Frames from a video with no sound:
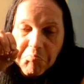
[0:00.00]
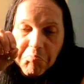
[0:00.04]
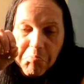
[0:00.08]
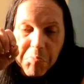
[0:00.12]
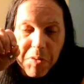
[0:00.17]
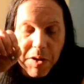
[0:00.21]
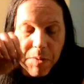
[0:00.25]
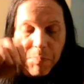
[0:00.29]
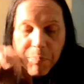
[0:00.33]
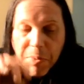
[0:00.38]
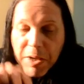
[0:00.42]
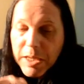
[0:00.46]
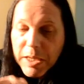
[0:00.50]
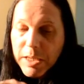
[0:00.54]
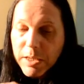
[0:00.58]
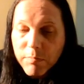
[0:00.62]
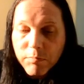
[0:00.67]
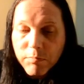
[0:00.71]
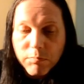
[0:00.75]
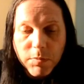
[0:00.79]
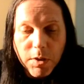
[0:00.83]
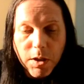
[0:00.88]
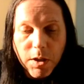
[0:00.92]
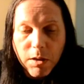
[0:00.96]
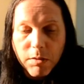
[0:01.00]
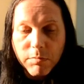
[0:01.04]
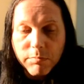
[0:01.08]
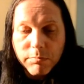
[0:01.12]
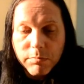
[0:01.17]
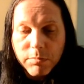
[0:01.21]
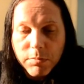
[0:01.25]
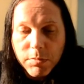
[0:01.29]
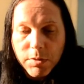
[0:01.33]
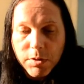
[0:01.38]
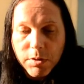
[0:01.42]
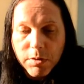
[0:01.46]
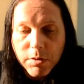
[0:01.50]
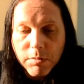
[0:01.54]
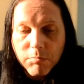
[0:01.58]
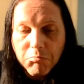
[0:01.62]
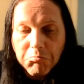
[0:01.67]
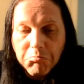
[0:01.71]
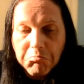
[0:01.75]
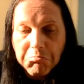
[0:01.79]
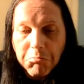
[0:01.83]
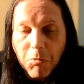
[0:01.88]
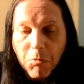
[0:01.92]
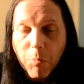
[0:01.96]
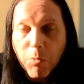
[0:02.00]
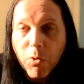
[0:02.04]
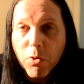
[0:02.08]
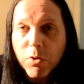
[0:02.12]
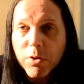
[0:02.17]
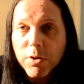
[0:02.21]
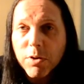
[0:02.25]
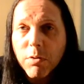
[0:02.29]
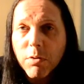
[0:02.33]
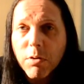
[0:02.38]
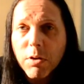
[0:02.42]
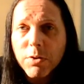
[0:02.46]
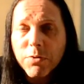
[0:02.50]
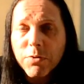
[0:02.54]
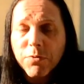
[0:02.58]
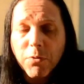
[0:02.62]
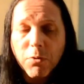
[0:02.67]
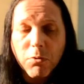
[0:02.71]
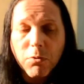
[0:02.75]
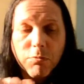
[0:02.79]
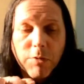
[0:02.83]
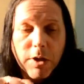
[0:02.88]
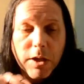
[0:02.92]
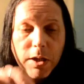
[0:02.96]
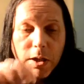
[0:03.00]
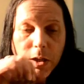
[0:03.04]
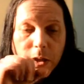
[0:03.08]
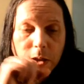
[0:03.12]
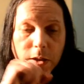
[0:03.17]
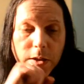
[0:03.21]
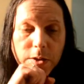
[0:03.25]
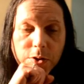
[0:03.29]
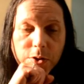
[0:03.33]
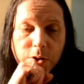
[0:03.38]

bit of peat, what more can you ask for, really?